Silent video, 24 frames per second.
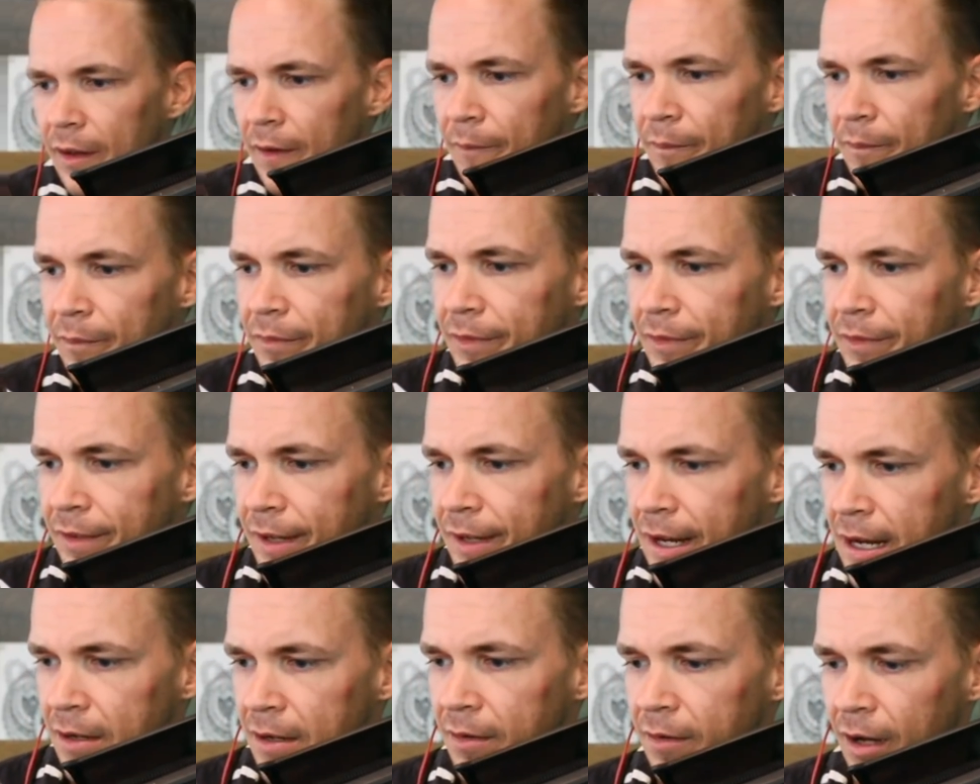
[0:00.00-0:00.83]

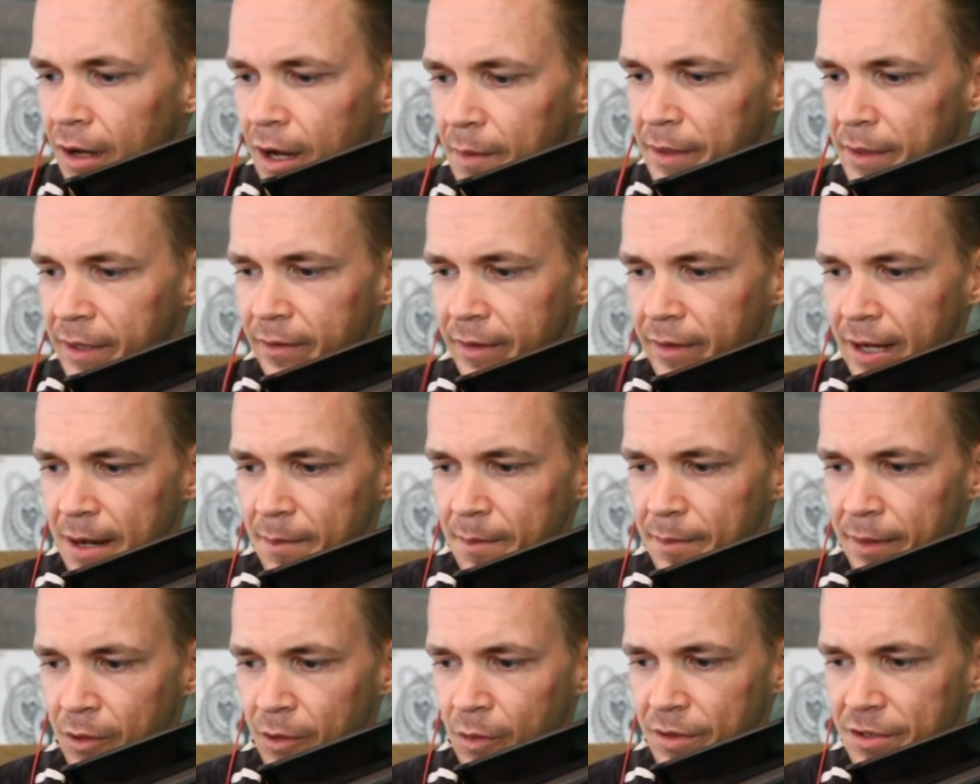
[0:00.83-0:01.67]
Yeah, I mean, yeah,
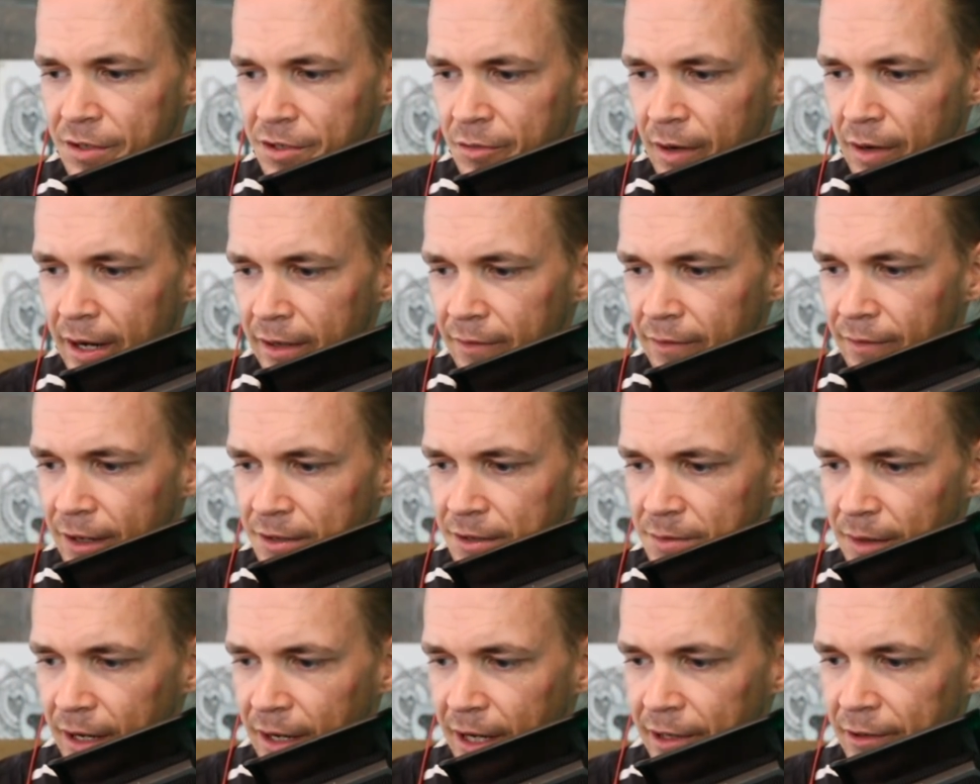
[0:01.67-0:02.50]
Bitcoin's a great
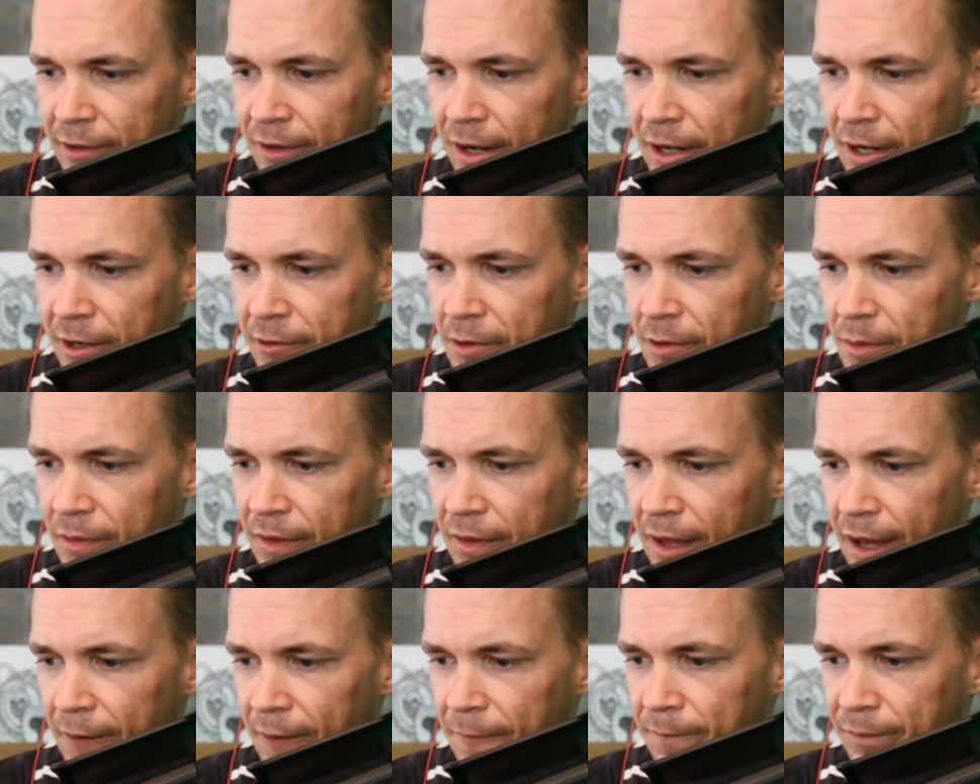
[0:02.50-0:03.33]
investment. I agree with
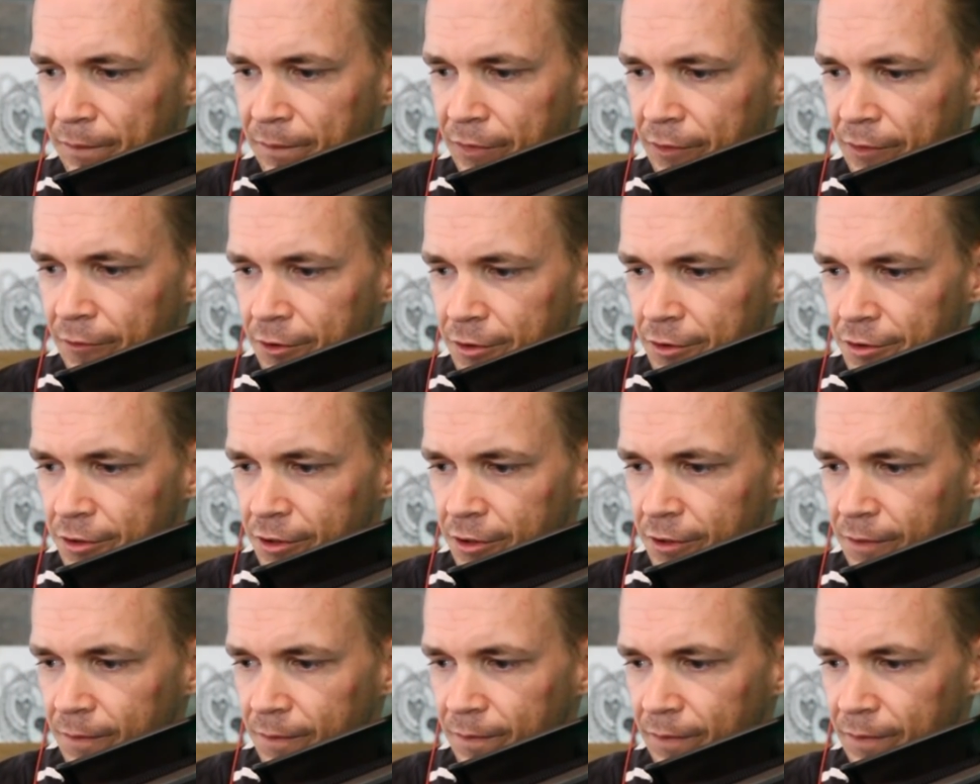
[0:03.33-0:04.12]
that for sure.